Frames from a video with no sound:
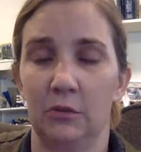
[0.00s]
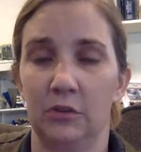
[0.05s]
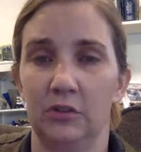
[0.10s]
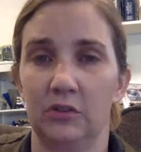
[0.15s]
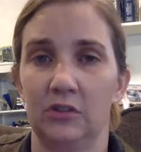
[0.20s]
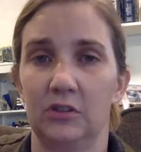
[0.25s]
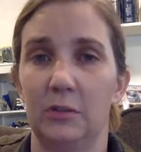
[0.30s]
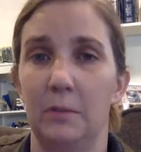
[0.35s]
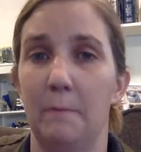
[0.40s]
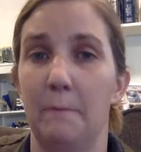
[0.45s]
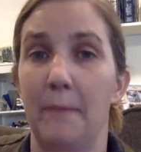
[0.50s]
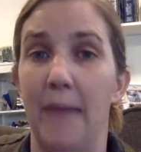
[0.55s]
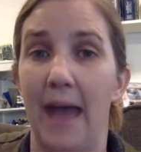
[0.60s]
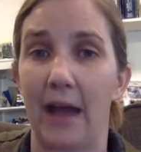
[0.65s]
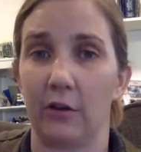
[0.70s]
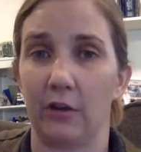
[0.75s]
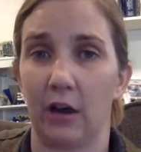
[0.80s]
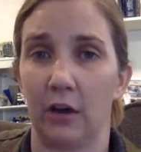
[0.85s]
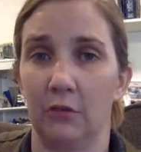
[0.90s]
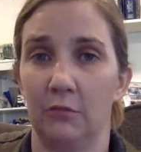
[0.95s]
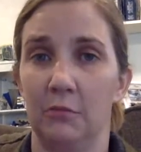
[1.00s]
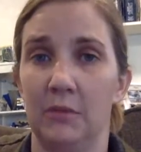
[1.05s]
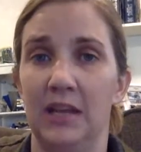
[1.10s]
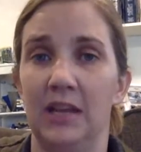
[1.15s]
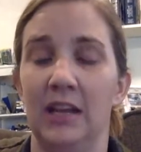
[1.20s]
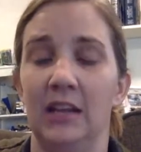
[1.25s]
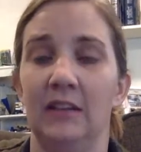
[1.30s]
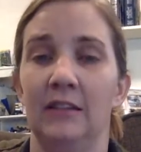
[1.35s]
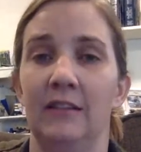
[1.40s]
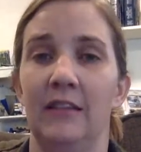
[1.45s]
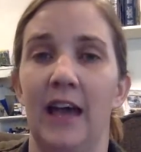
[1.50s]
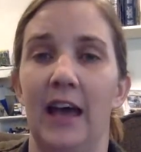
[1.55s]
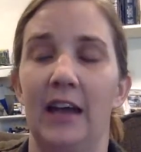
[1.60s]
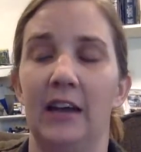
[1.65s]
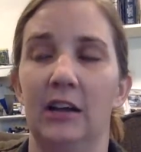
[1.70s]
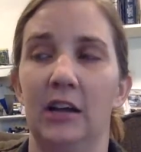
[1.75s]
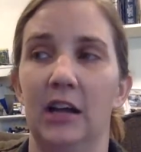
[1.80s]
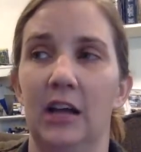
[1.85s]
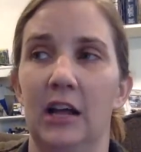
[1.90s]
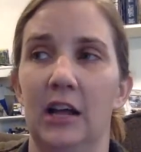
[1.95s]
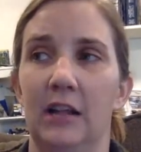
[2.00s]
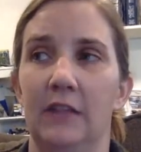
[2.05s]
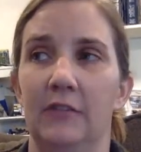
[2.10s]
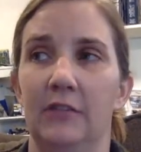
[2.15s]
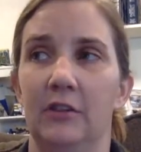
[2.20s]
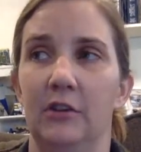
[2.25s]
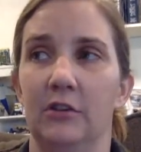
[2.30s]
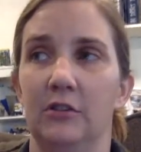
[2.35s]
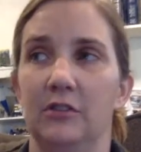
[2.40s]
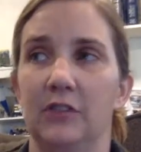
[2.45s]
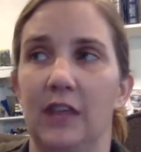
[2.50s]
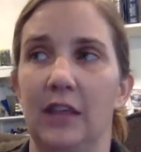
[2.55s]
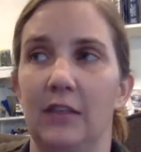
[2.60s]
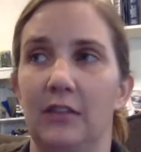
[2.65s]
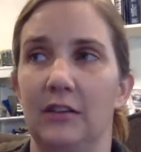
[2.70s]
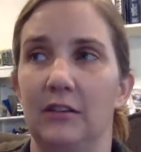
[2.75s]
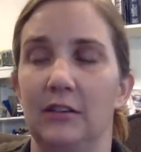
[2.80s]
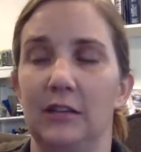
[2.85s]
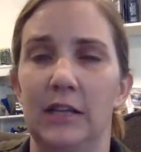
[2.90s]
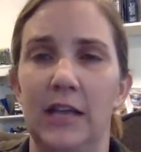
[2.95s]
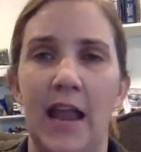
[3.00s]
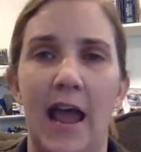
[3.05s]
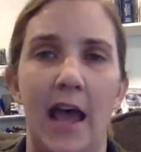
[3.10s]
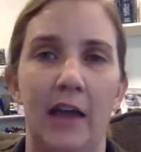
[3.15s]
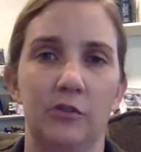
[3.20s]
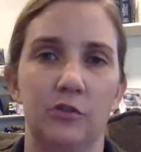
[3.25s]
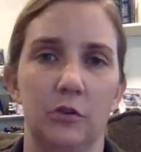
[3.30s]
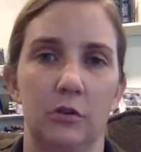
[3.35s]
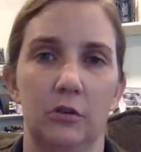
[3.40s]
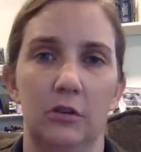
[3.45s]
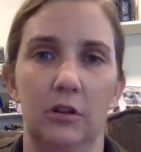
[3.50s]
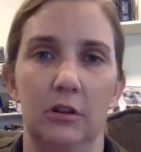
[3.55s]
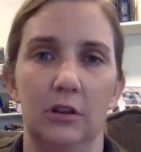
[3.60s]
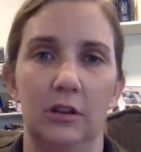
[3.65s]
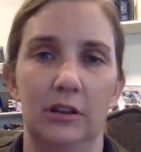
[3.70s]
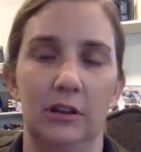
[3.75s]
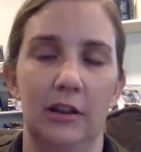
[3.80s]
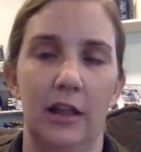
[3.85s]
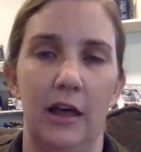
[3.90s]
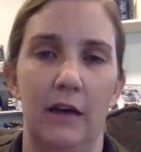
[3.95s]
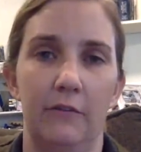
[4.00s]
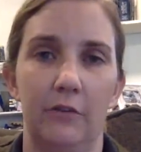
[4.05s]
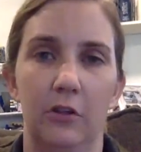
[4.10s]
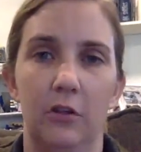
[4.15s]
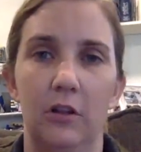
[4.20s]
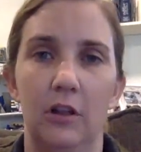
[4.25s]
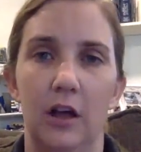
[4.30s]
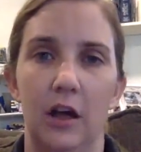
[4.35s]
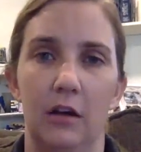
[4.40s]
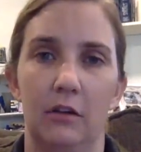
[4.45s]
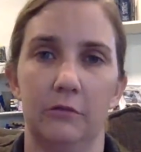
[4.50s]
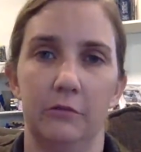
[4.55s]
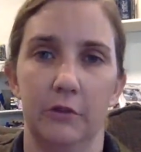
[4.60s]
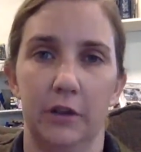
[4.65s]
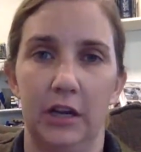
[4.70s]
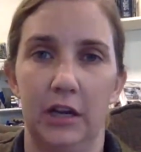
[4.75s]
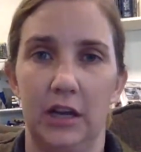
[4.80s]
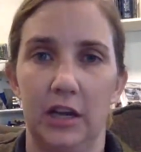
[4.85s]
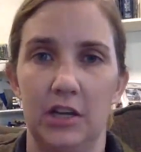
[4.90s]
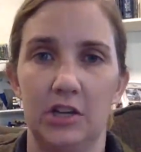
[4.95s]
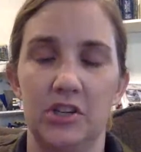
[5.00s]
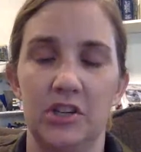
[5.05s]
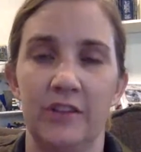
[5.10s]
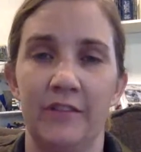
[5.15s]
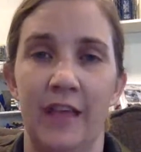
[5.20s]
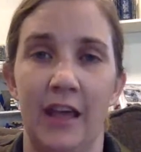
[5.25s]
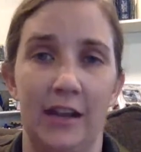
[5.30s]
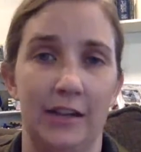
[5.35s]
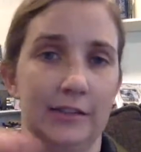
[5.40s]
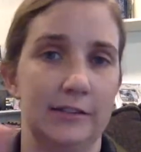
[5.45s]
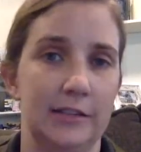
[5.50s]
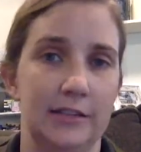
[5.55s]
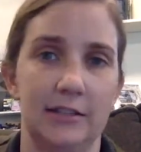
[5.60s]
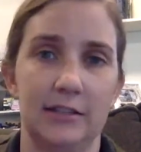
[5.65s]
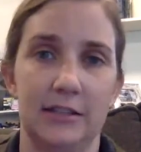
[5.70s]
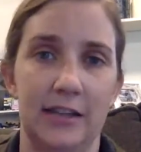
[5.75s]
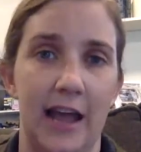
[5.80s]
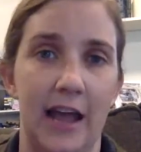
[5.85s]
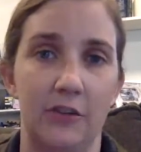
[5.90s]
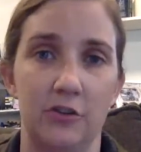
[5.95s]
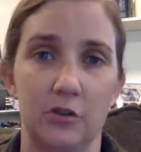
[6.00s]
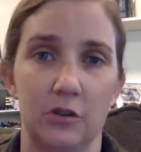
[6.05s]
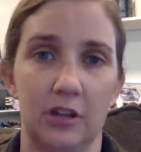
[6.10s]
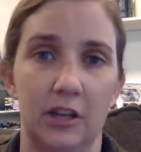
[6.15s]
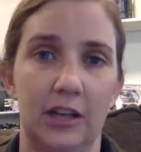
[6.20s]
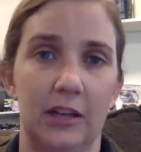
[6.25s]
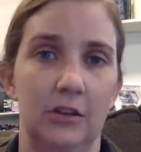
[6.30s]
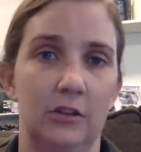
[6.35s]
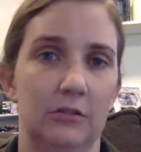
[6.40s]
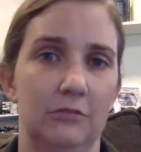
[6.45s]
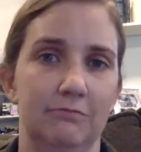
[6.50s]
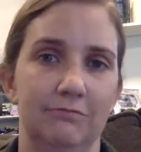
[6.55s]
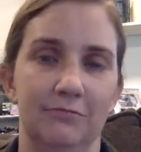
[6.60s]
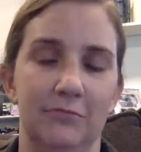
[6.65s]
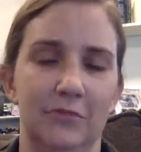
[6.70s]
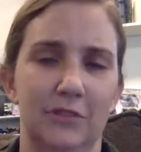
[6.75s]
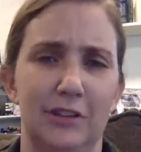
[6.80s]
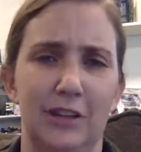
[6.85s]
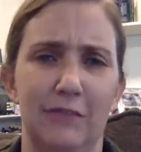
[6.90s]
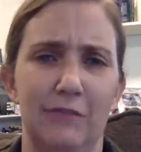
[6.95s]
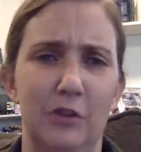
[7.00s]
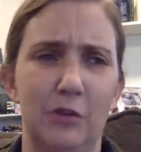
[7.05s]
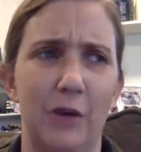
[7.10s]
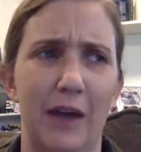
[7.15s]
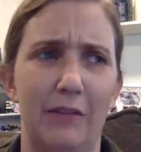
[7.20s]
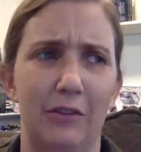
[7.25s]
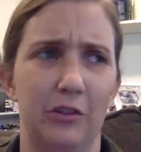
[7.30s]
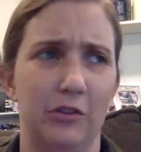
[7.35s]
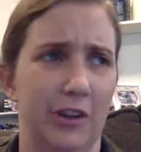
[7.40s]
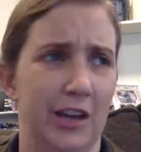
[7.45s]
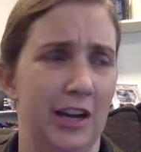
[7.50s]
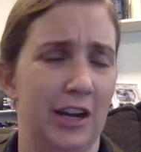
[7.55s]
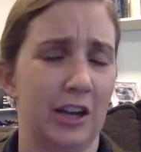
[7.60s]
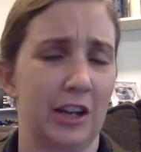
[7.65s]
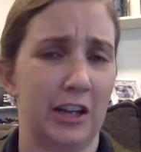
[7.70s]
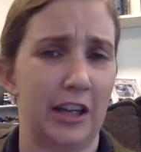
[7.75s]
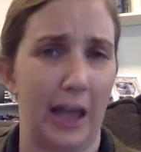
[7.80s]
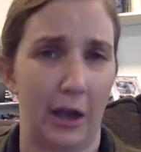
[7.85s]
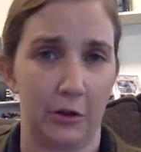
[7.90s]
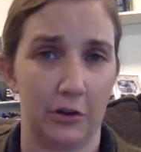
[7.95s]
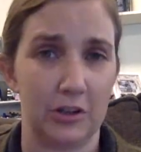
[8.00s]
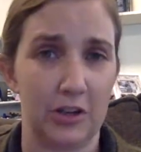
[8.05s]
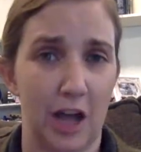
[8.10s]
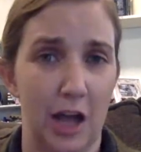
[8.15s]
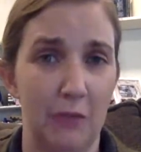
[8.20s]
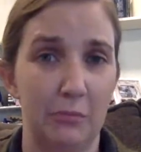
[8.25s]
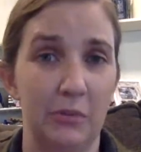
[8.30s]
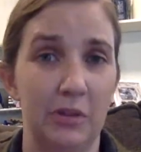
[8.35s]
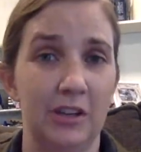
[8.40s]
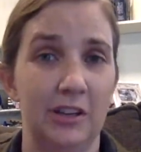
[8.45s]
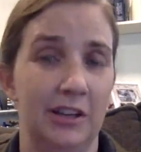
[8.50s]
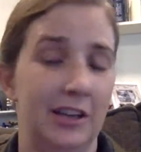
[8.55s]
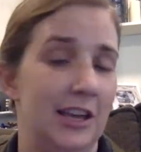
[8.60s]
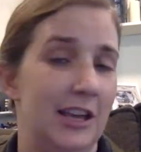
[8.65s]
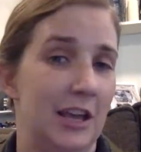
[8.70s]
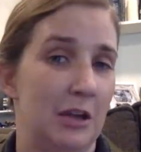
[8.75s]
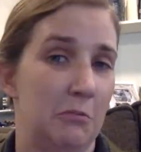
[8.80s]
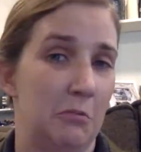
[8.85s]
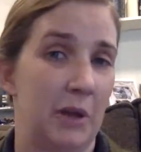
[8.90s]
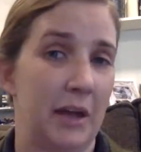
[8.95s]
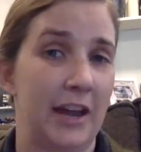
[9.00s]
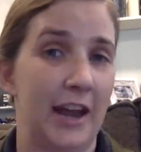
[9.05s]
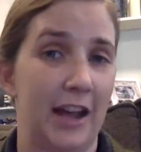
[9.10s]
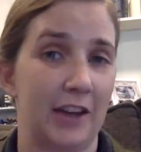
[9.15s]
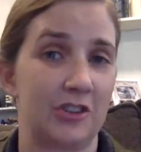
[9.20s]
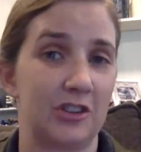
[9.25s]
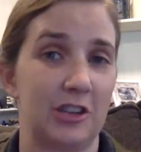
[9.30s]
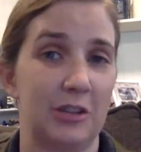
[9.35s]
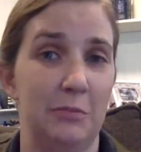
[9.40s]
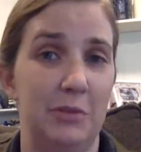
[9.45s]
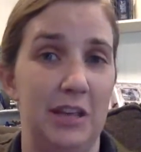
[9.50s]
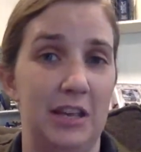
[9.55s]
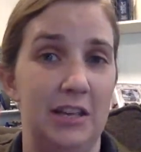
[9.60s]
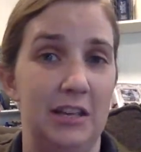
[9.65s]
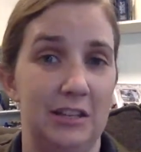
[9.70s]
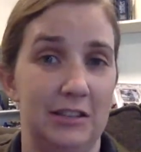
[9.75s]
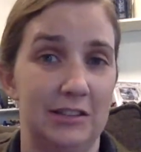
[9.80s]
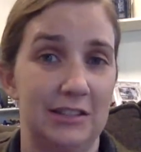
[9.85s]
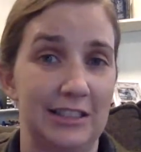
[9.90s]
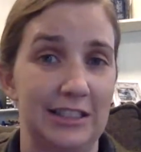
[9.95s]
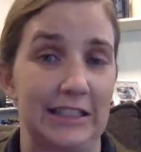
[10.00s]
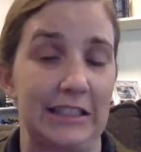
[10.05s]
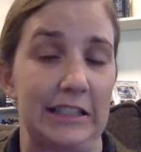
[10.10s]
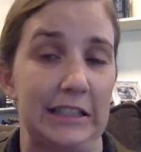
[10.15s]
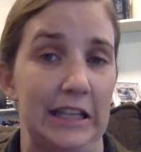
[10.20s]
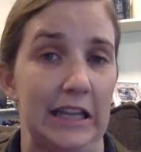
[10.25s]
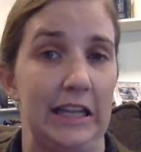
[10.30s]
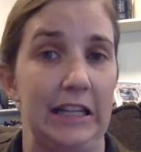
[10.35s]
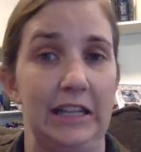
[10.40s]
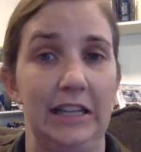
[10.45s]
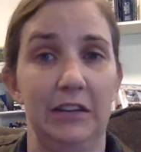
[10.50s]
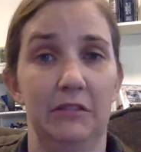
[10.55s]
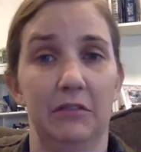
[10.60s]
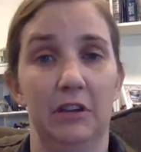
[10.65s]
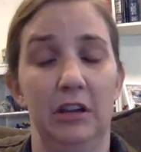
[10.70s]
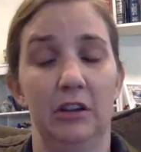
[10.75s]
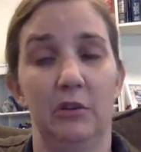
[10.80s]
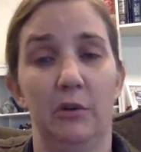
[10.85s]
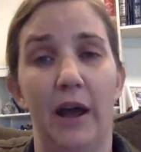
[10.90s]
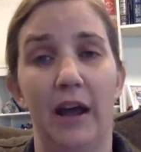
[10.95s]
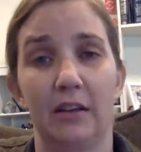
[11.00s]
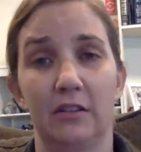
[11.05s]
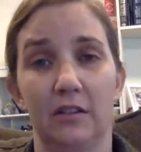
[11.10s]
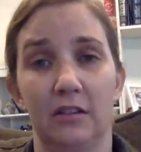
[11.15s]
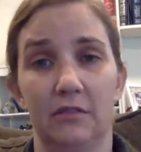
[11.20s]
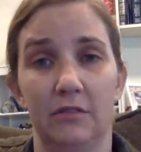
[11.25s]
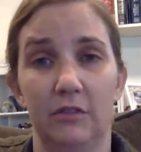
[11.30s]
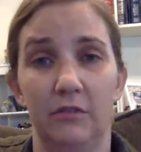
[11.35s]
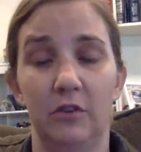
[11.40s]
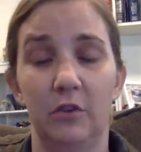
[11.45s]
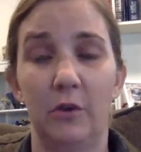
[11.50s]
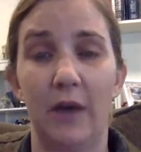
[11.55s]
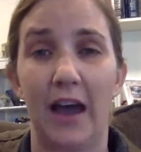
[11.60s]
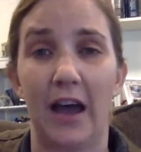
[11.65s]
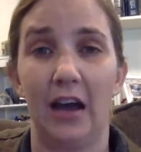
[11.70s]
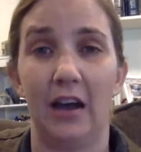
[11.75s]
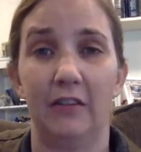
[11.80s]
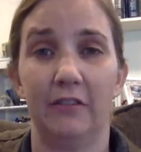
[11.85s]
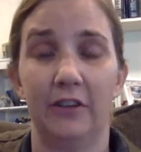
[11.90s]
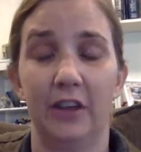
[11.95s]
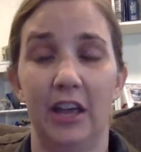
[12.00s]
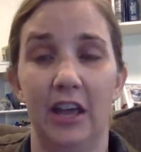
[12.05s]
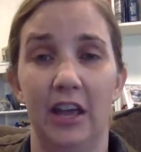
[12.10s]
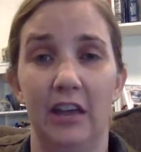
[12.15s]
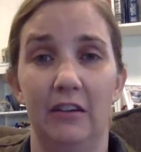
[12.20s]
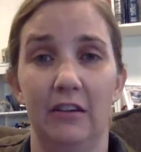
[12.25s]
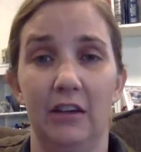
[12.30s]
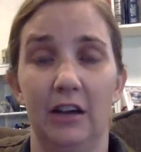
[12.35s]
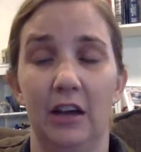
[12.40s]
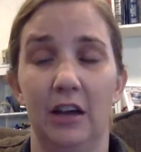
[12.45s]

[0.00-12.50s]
was to background, meaning that there's like this natural level of radiation that exists naturally. If you have a granite countertop, it might actually be slightly radioactive. If you have a